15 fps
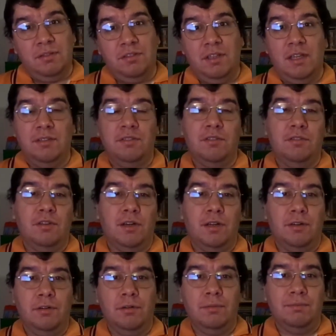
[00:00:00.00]
She has a
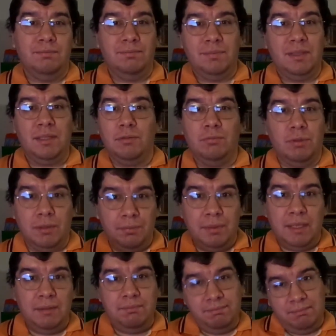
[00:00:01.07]
daughter,
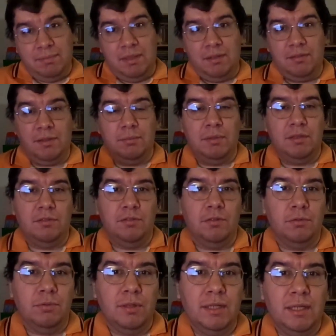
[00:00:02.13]
Webby, as I
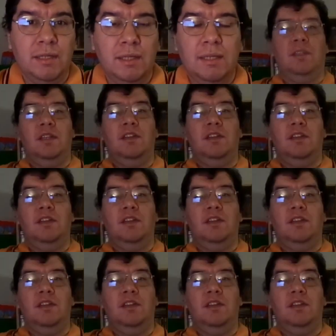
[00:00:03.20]
mentioned already.